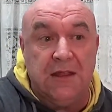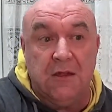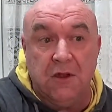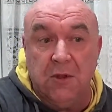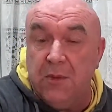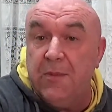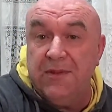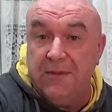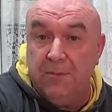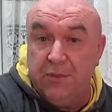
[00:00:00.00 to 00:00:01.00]
and I'm going to be
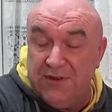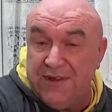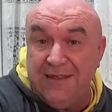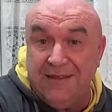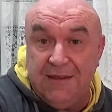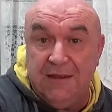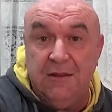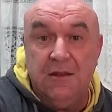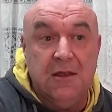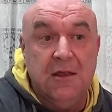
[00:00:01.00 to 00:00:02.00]

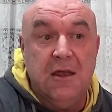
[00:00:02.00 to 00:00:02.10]
presenting